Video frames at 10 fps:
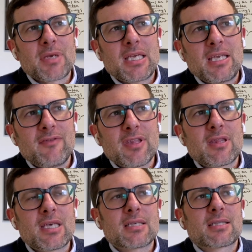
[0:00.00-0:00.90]
even
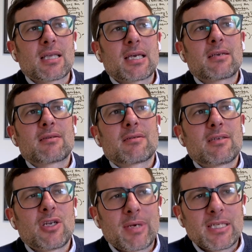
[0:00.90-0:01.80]
things like
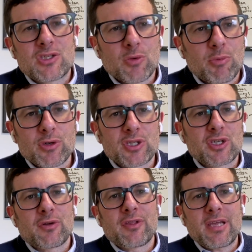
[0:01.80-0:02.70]

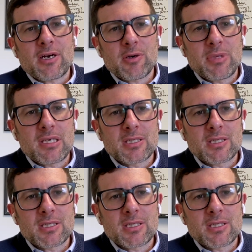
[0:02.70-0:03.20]
interpersonal therapy,